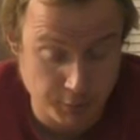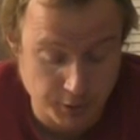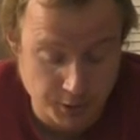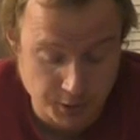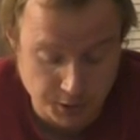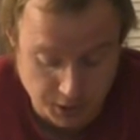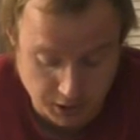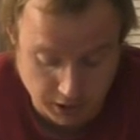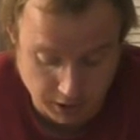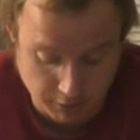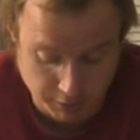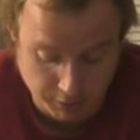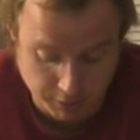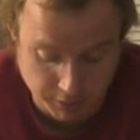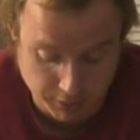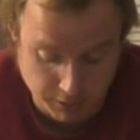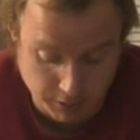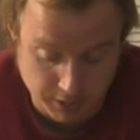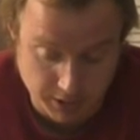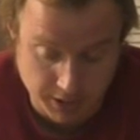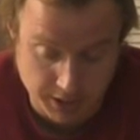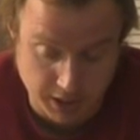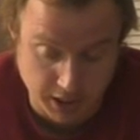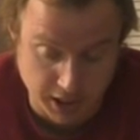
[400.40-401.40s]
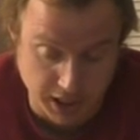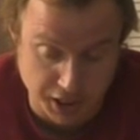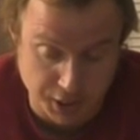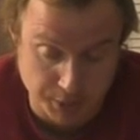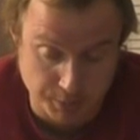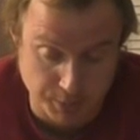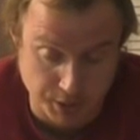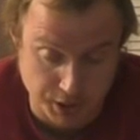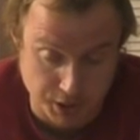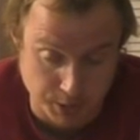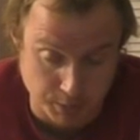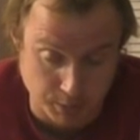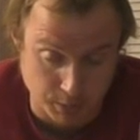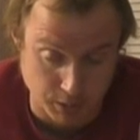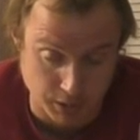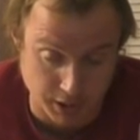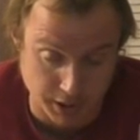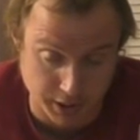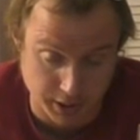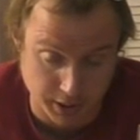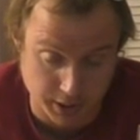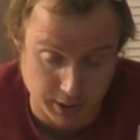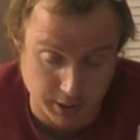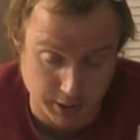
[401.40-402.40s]
finish off these last bits of
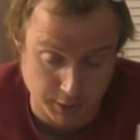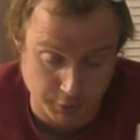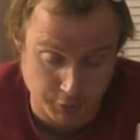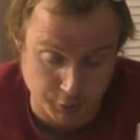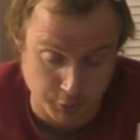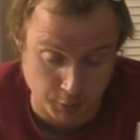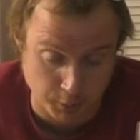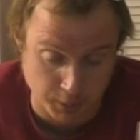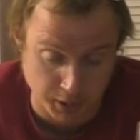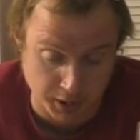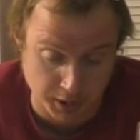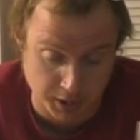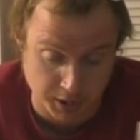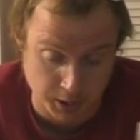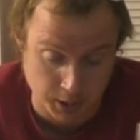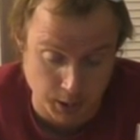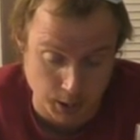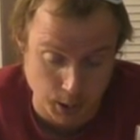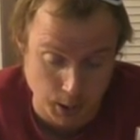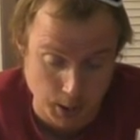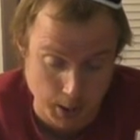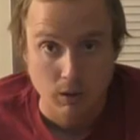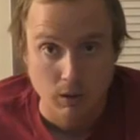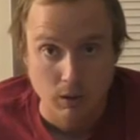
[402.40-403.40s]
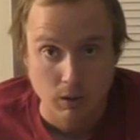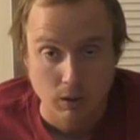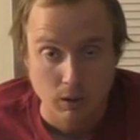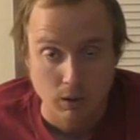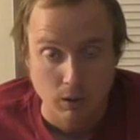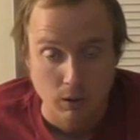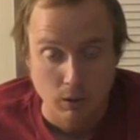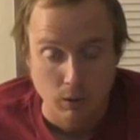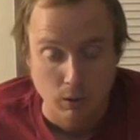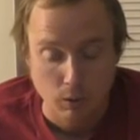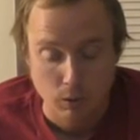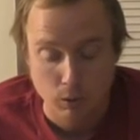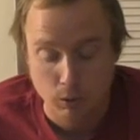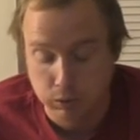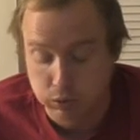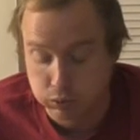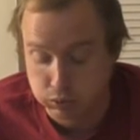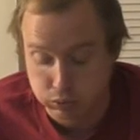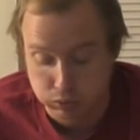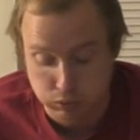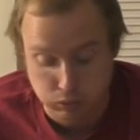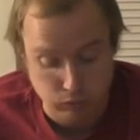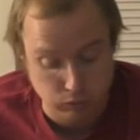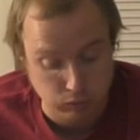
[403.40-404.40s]
bread in a few minutes. Whew.
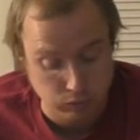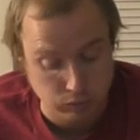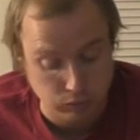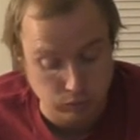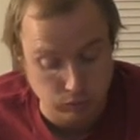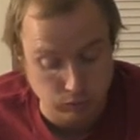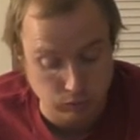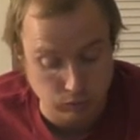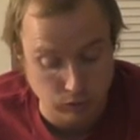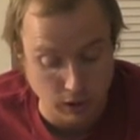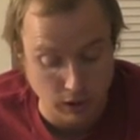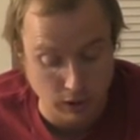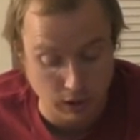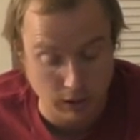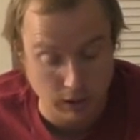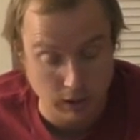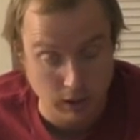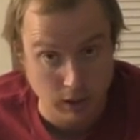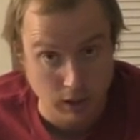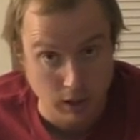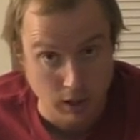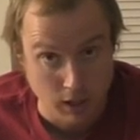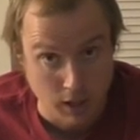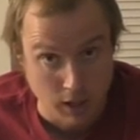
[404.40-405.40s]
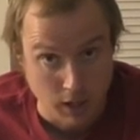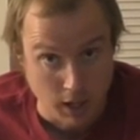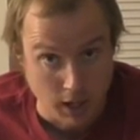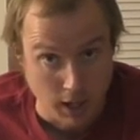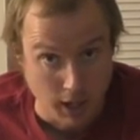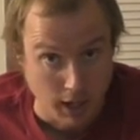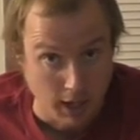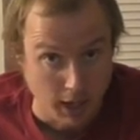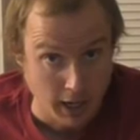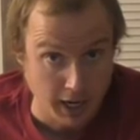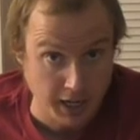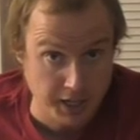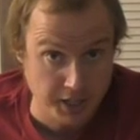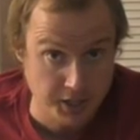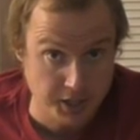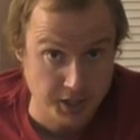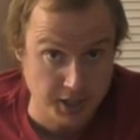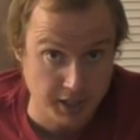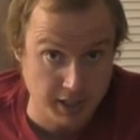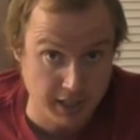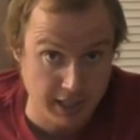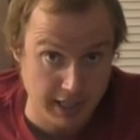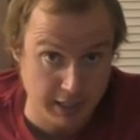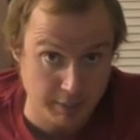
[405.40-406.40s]
Well, I just
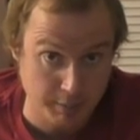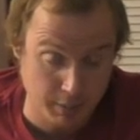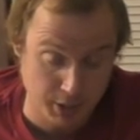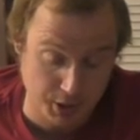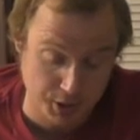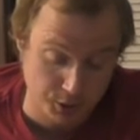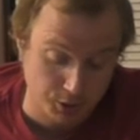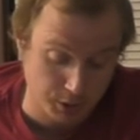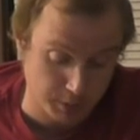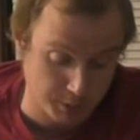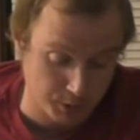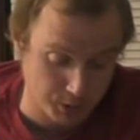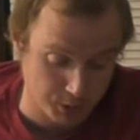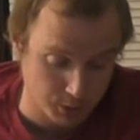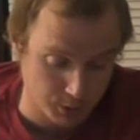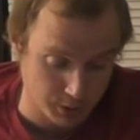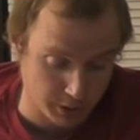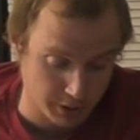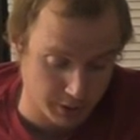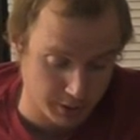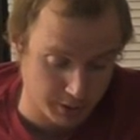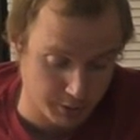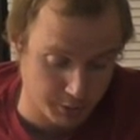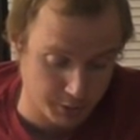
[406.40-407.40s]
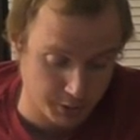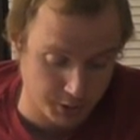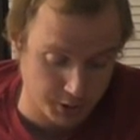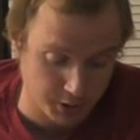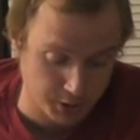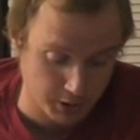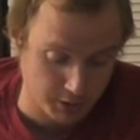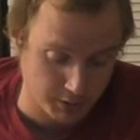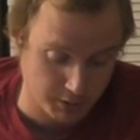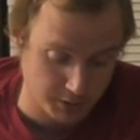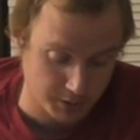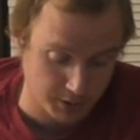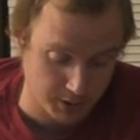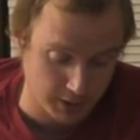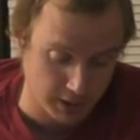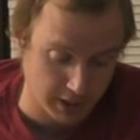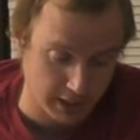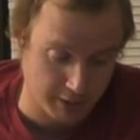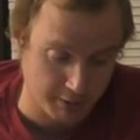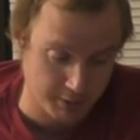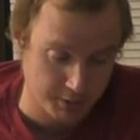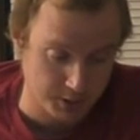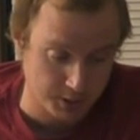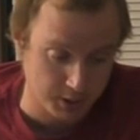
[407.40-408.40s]
cannot muster up the strength to finish off this
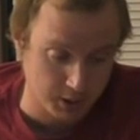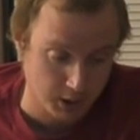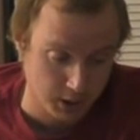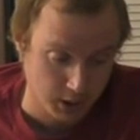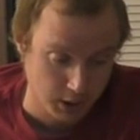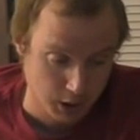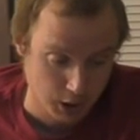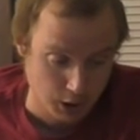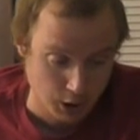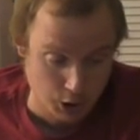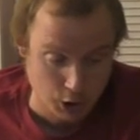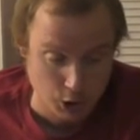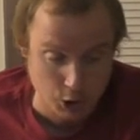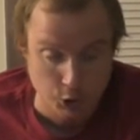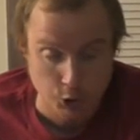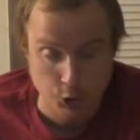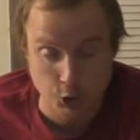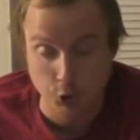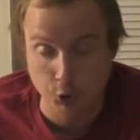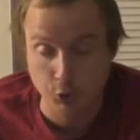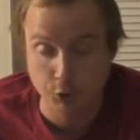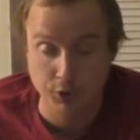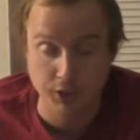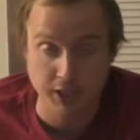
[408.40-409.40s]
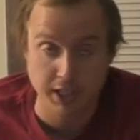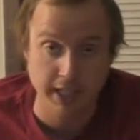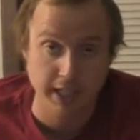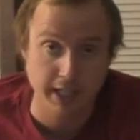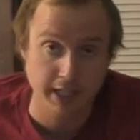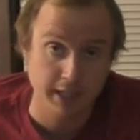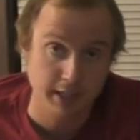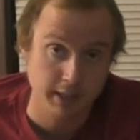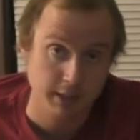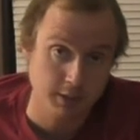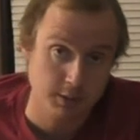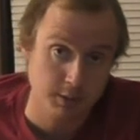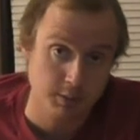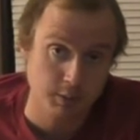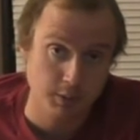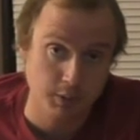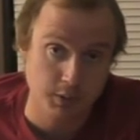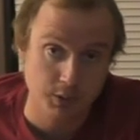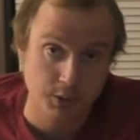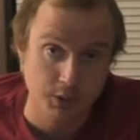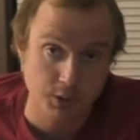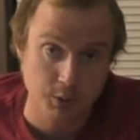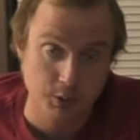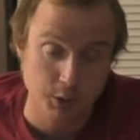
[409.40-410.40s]
last Sufganiyot,
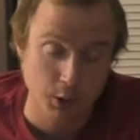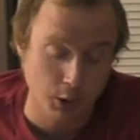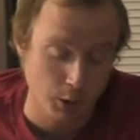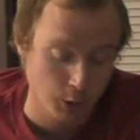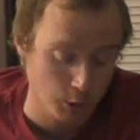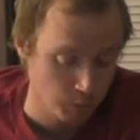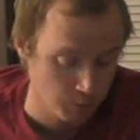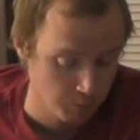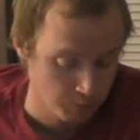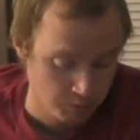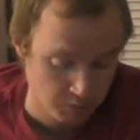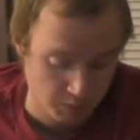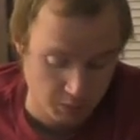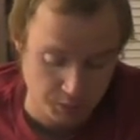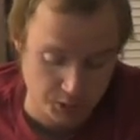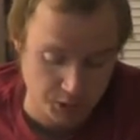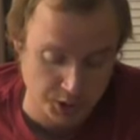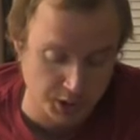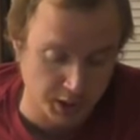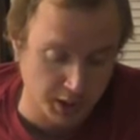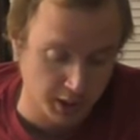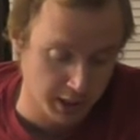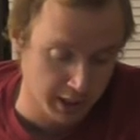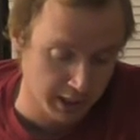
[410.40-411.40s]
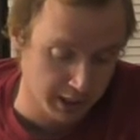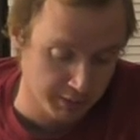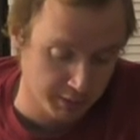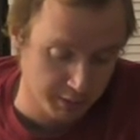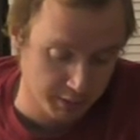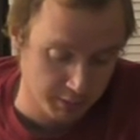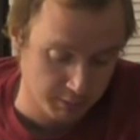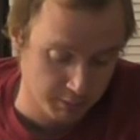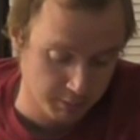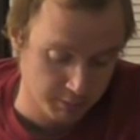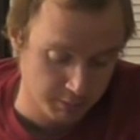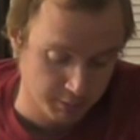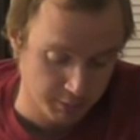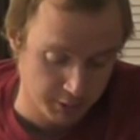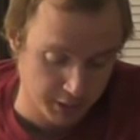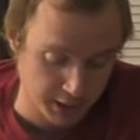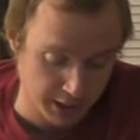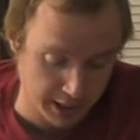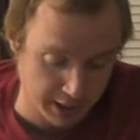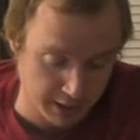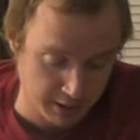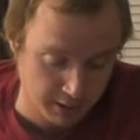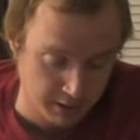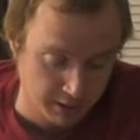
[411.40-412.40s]
so I'm just going to leave it for
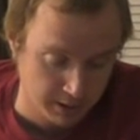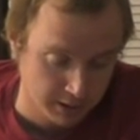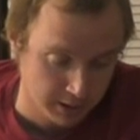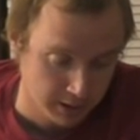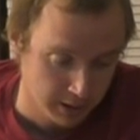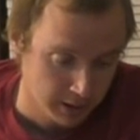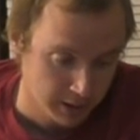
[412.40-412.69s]
now.